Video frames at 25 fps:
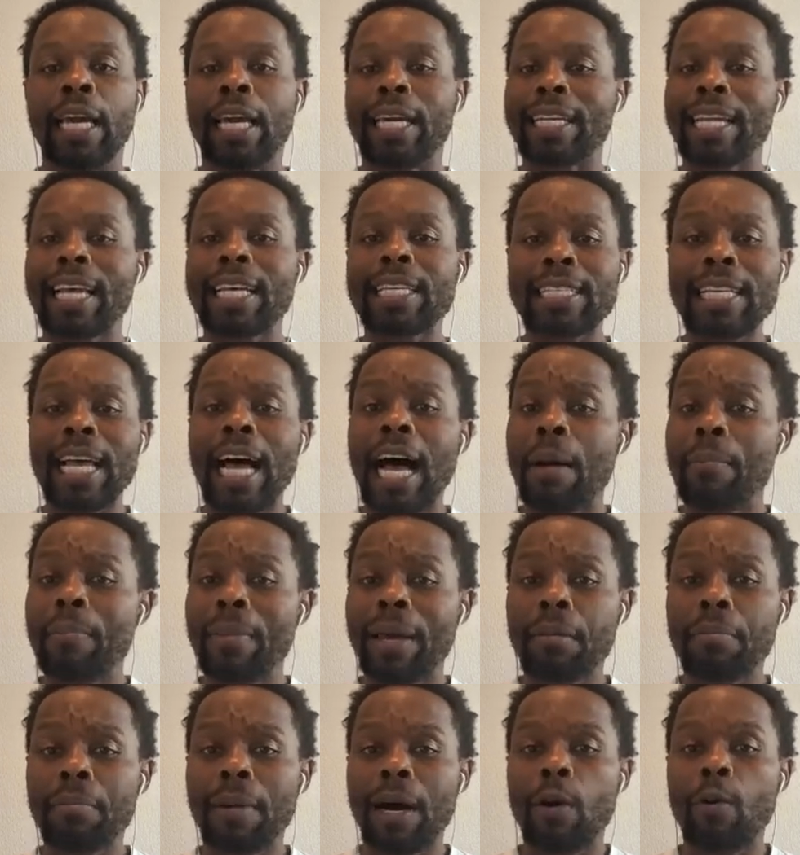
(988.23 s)
and that's how I
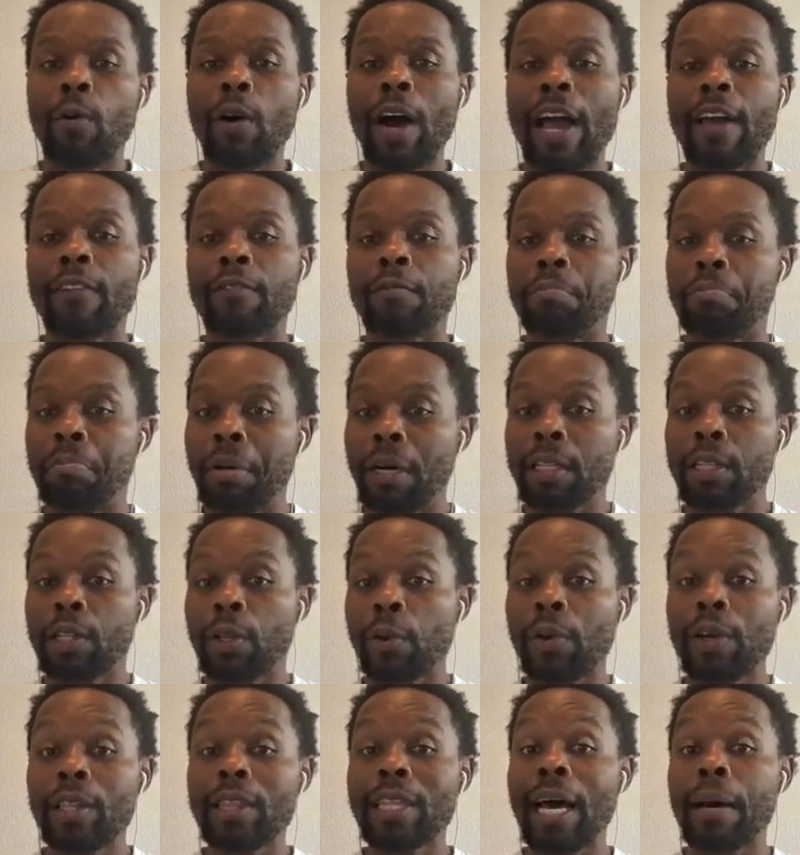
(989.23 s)
met my wife. But
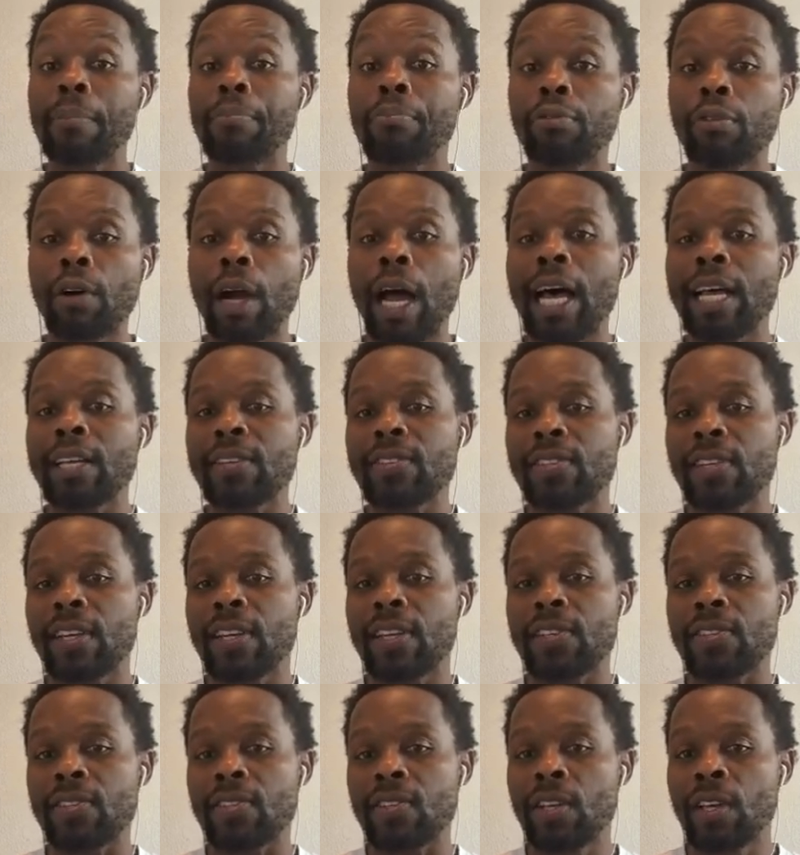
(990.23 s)
during that
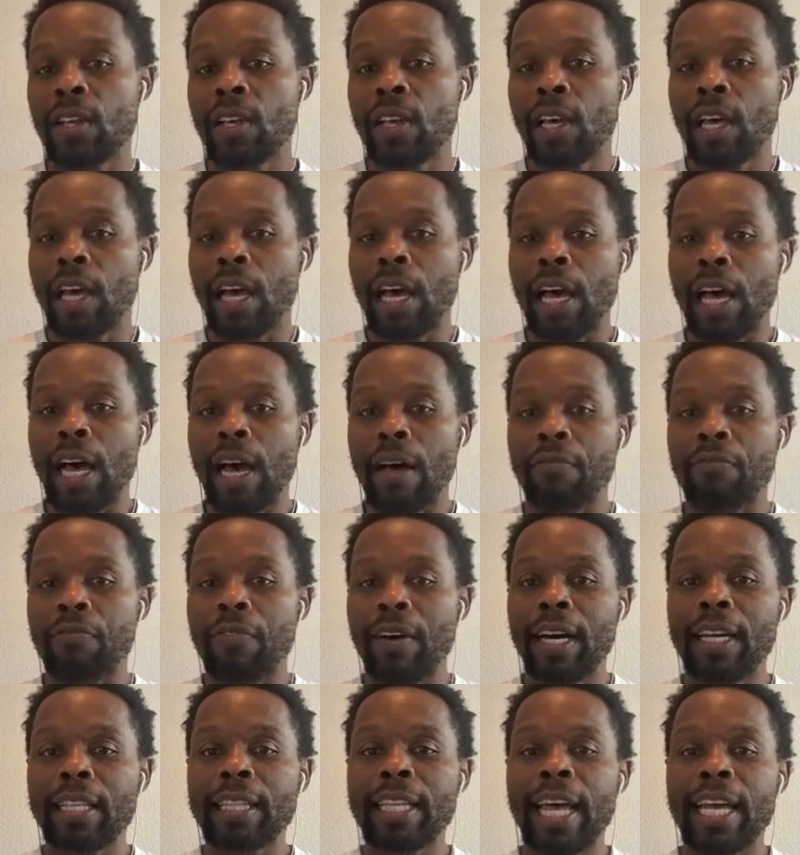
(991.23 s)
process, I
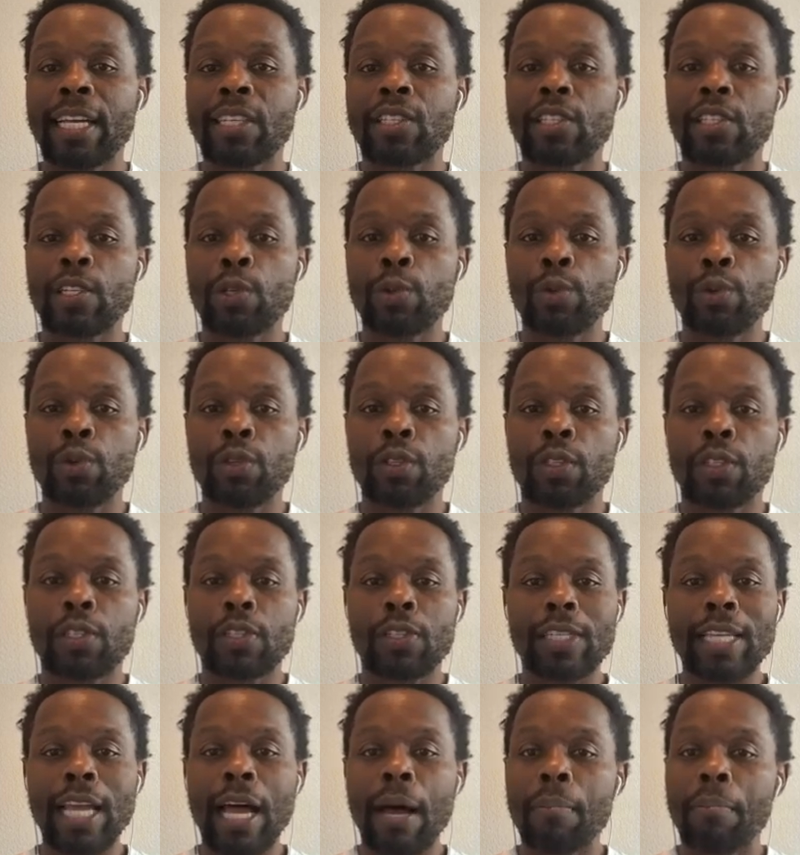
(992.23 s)
found that she would
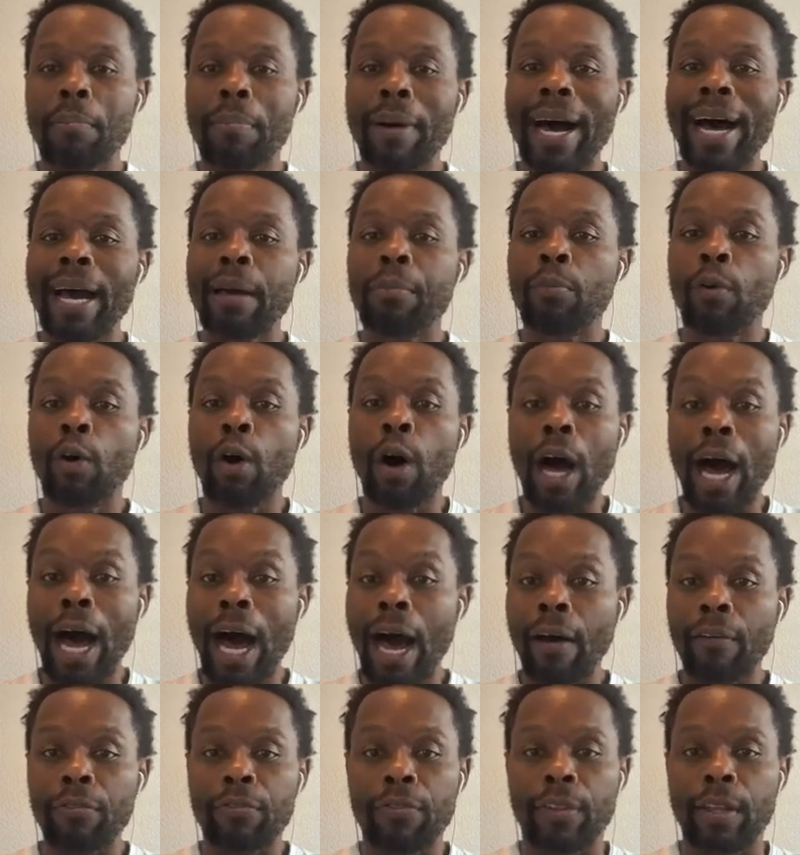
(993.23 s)
stop by more
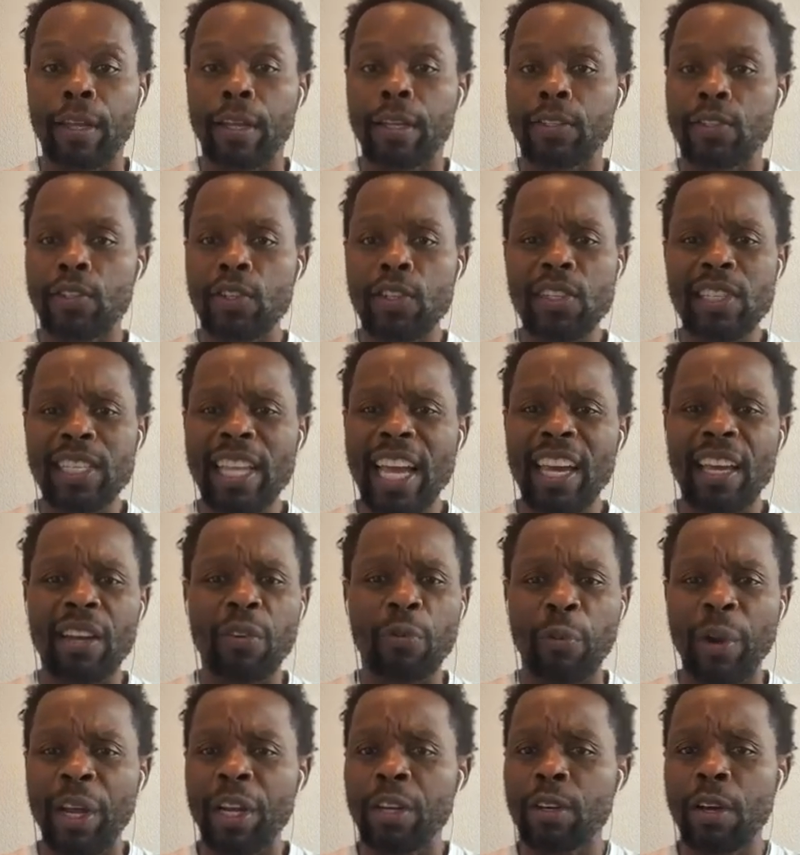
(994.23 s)
often, just like
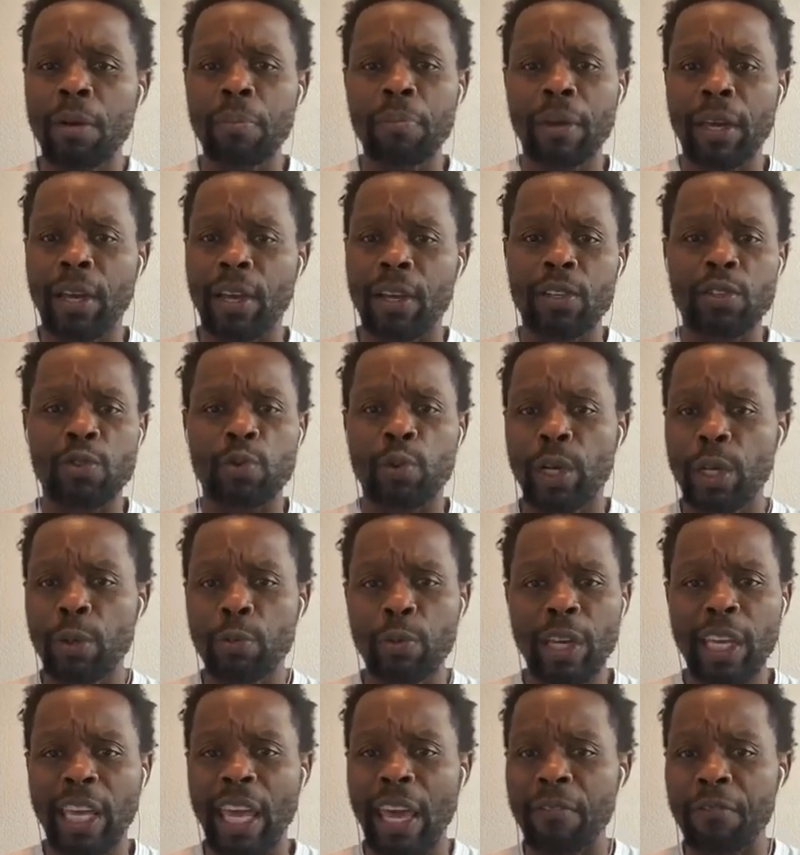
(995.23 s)
random because we
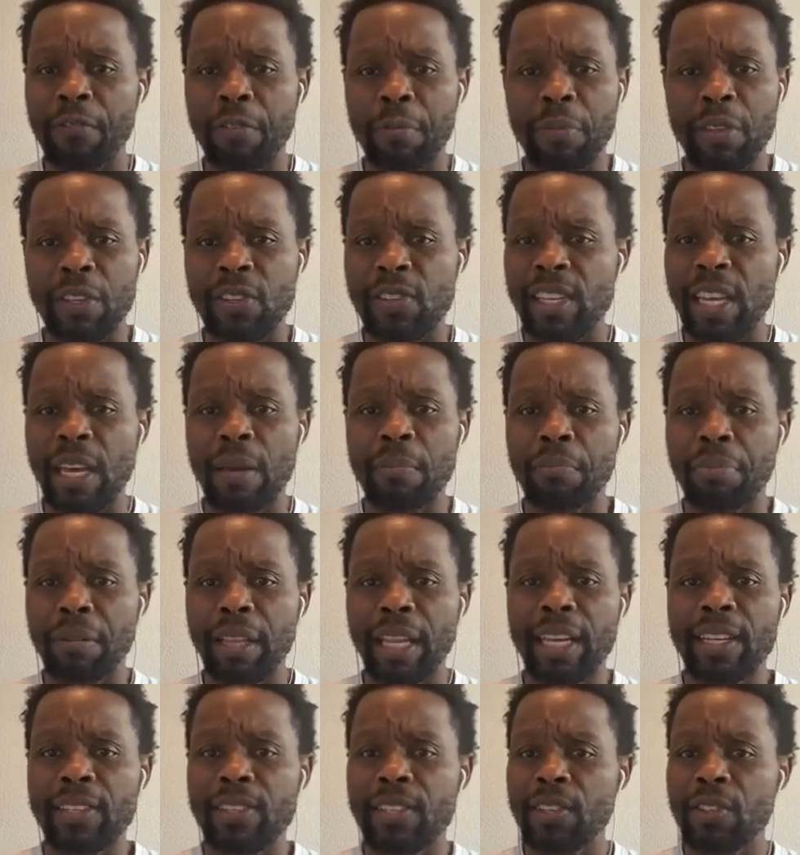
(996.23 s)
we came from the same
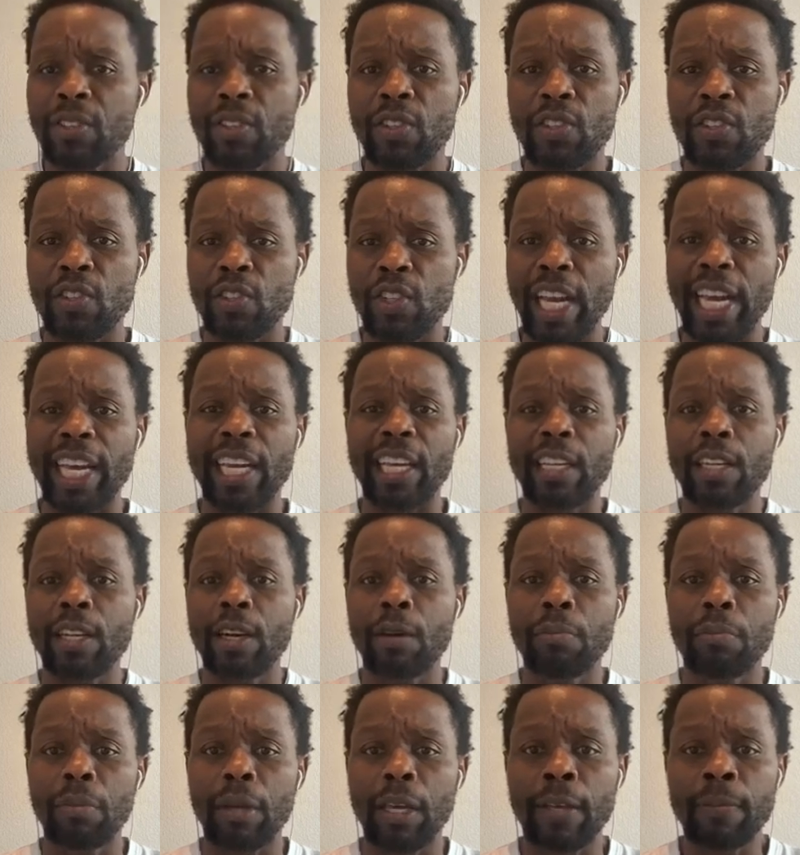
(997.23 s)
place. She was just checking
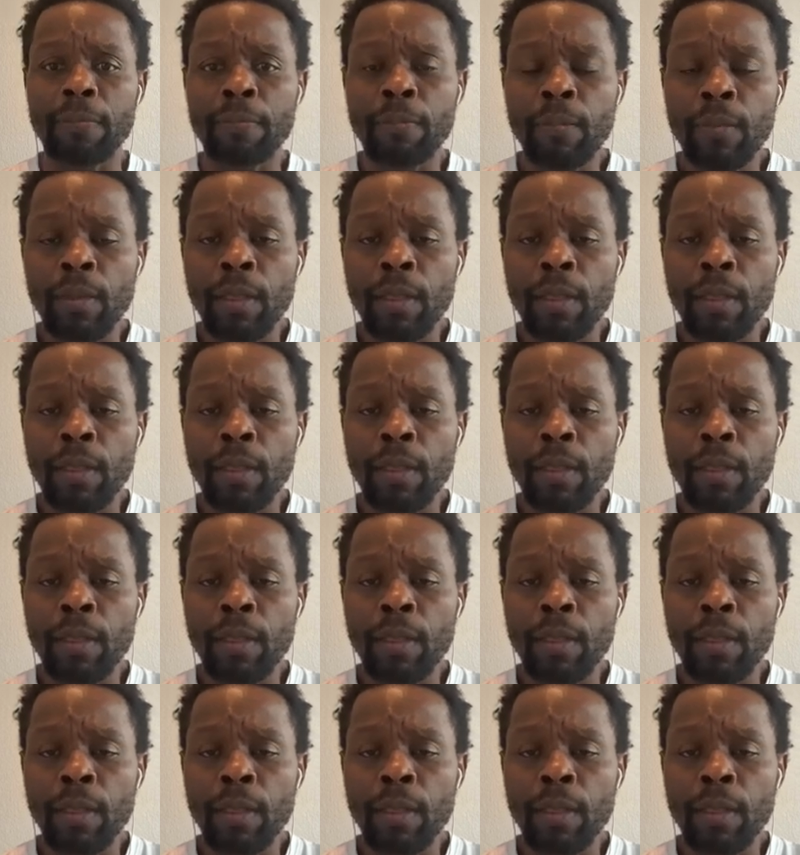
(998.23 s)
on me.